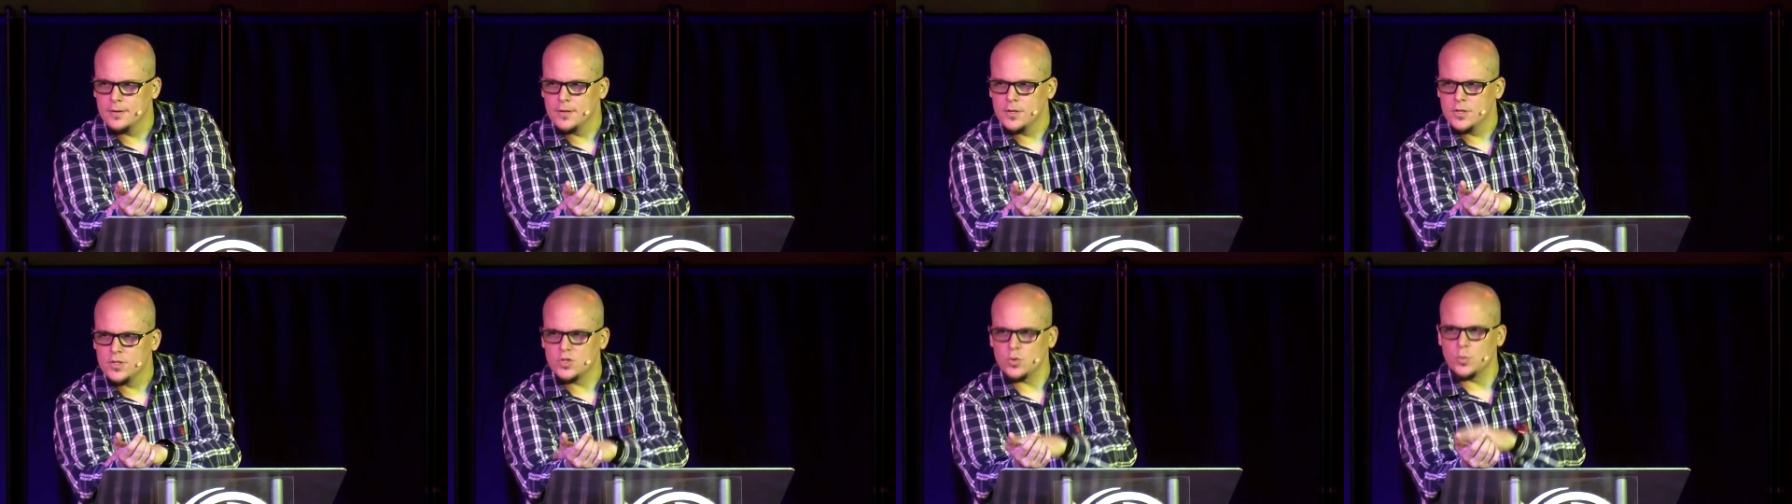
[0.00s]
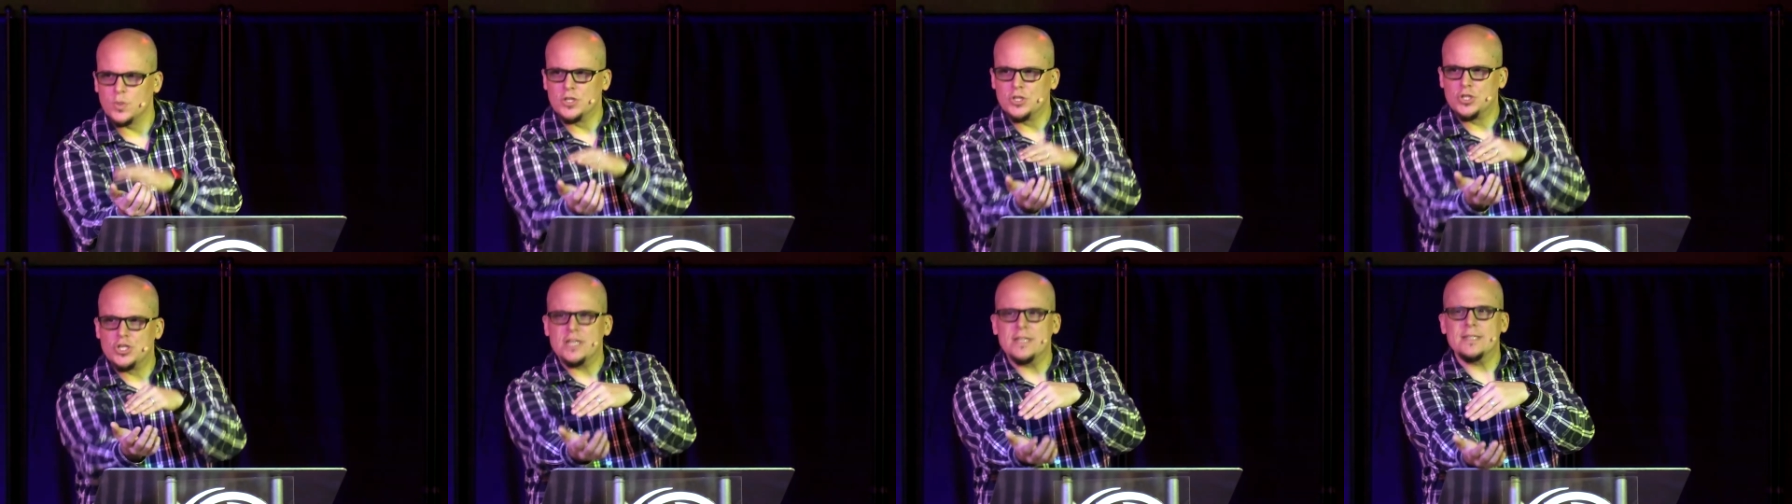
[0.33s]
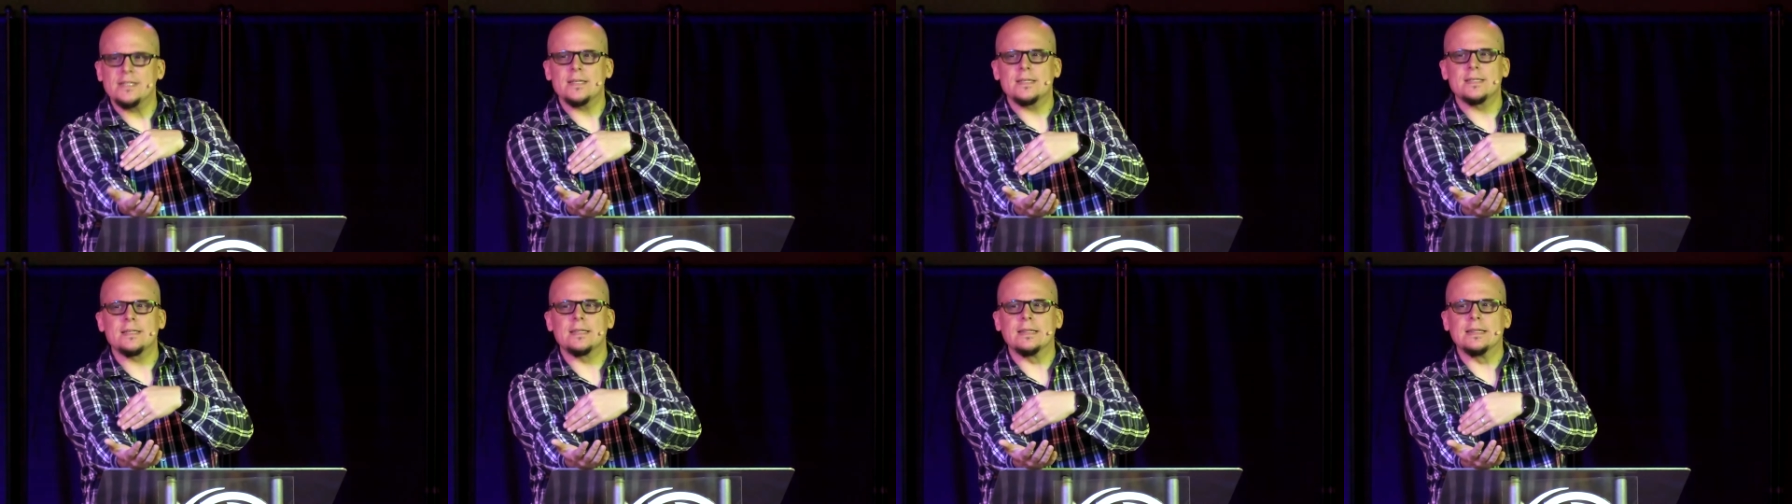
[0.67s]
So when
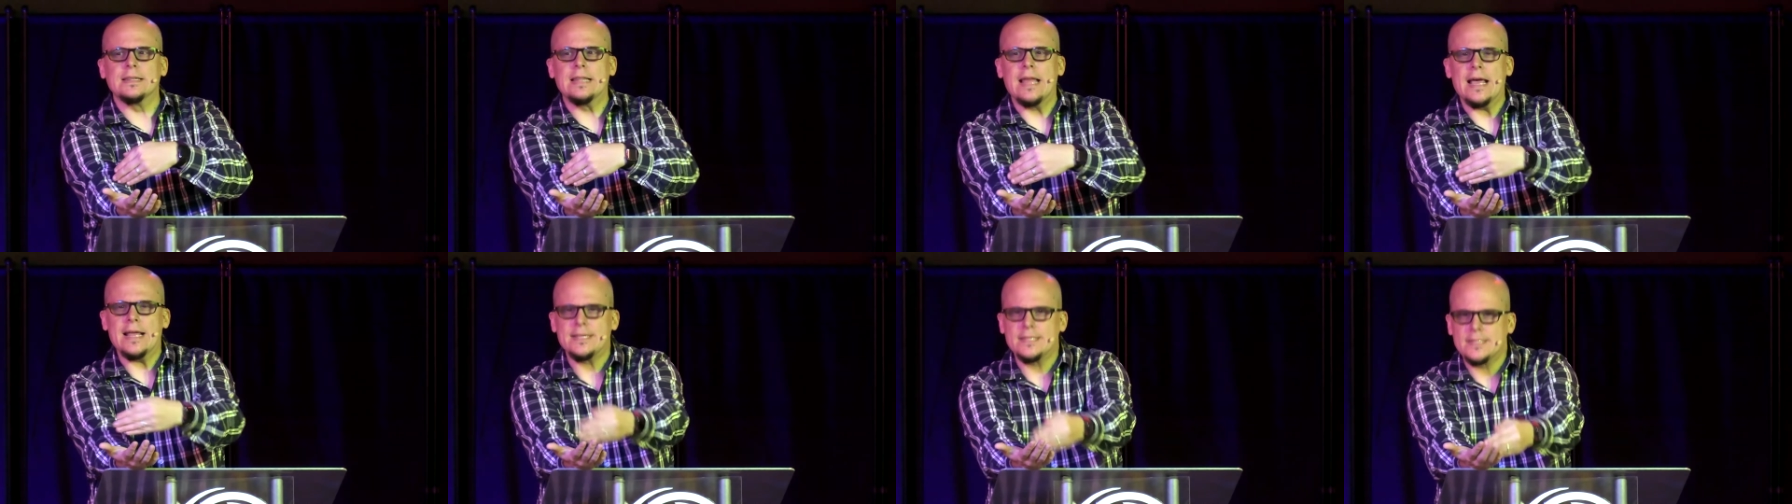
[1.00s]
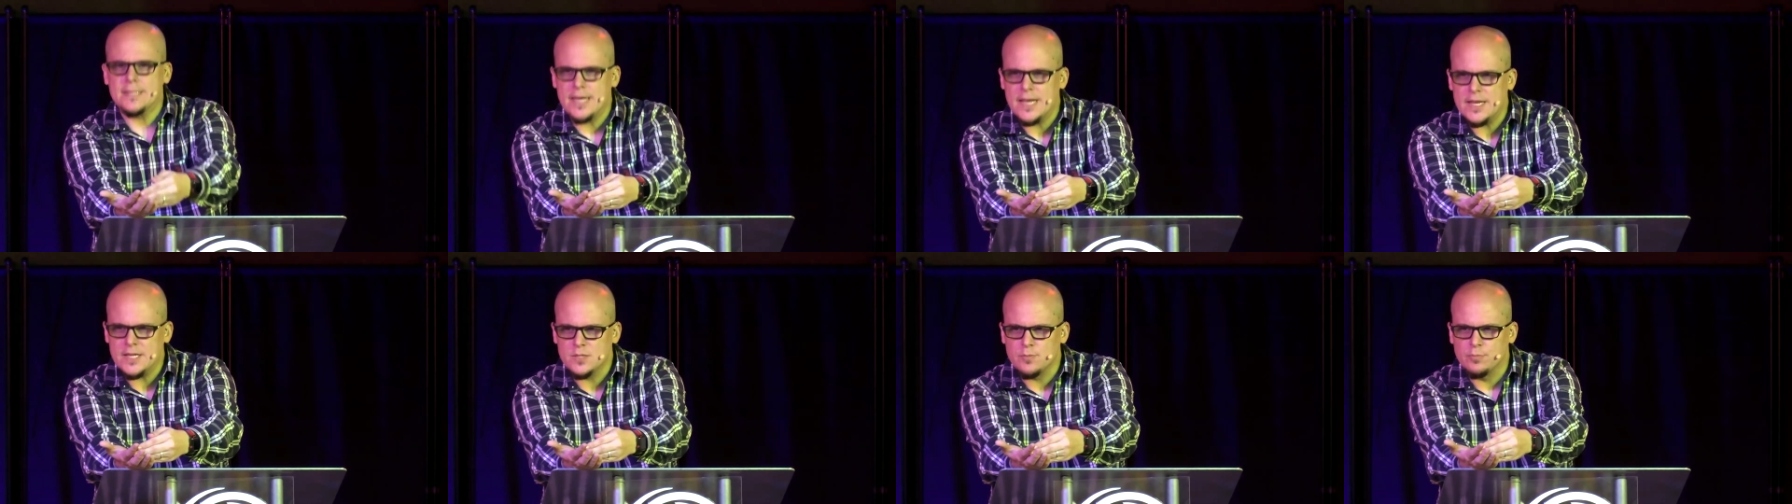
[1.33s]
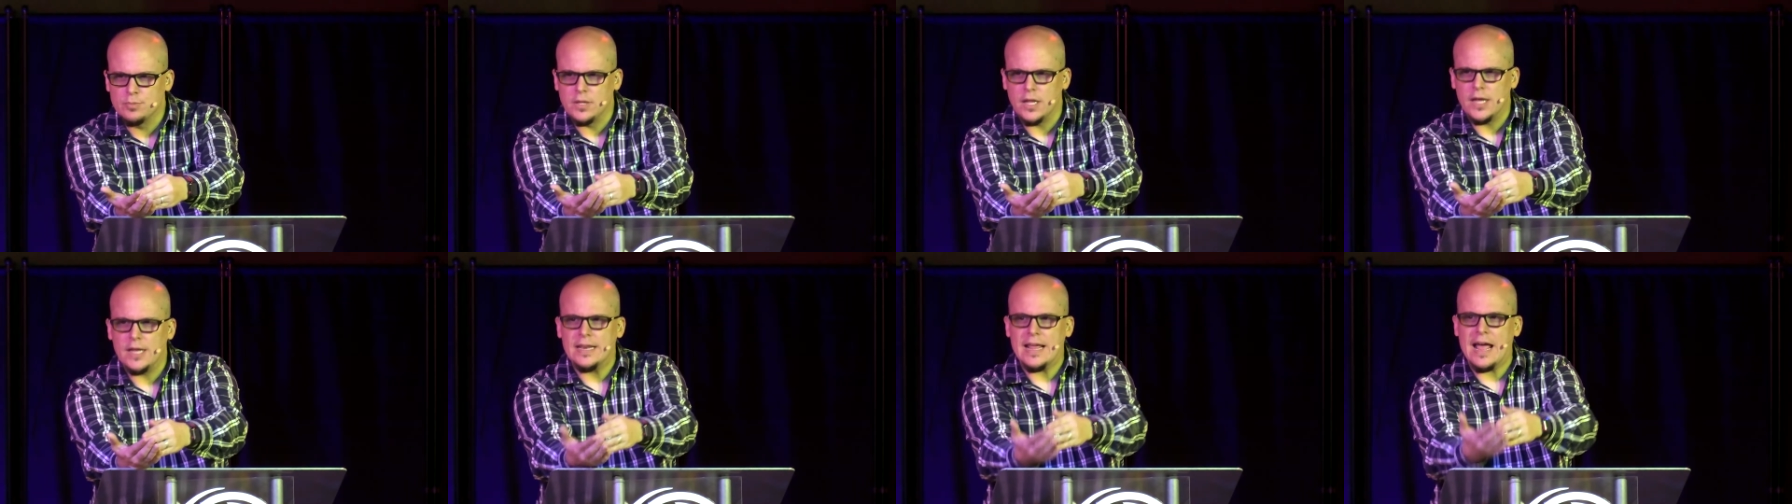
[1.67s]
Jesus lets his
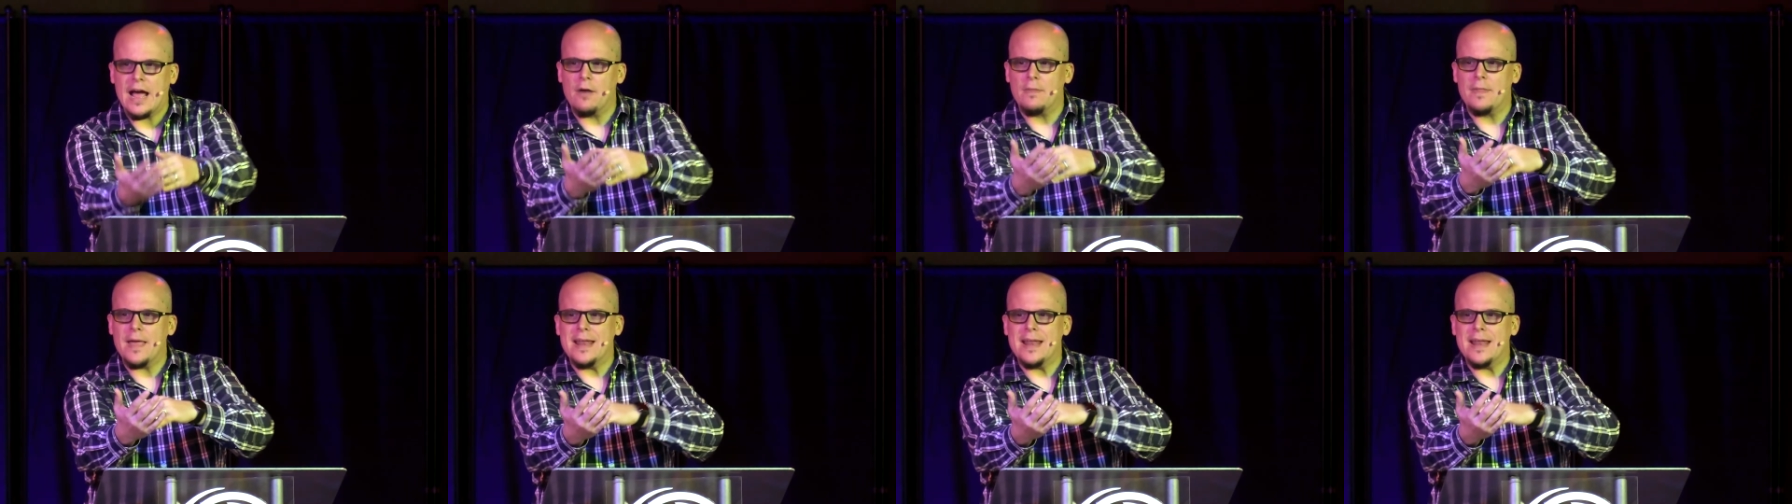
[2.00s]
blood out,